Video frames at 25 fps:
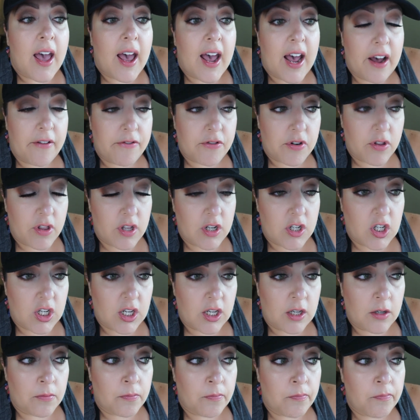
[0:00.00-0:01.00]
after the
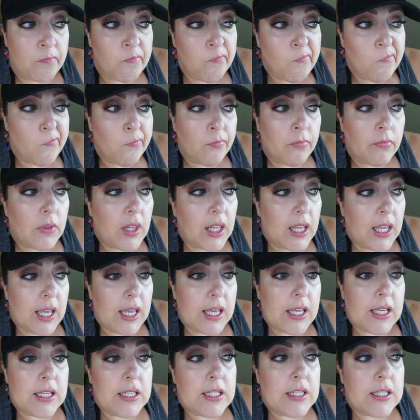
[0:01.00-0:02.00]
gym
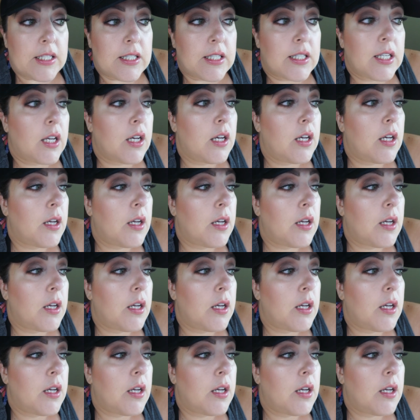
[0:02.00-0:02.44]
is